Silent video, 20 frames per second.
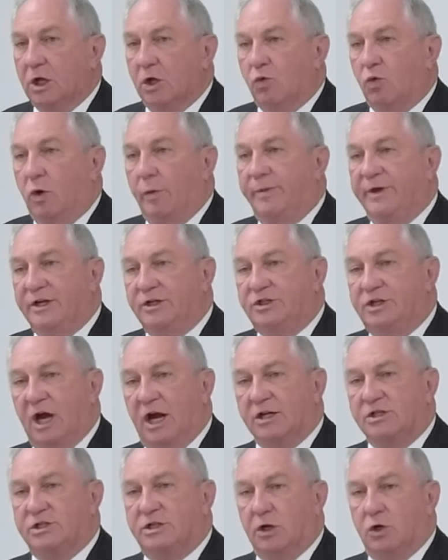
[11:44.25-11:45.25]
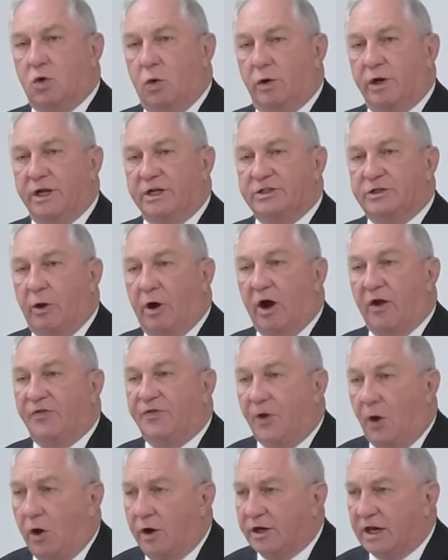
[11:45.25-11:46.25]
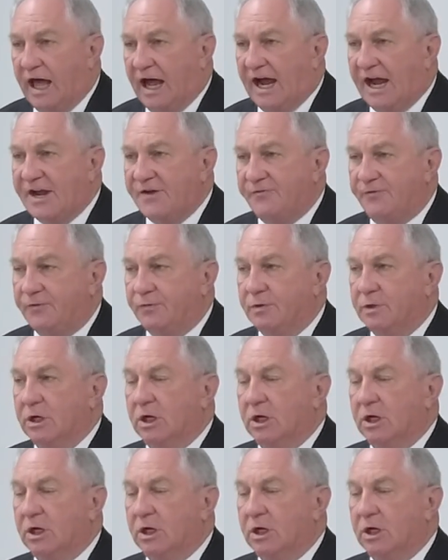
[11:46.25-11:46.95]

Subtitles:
We'll be judged according to our thought life.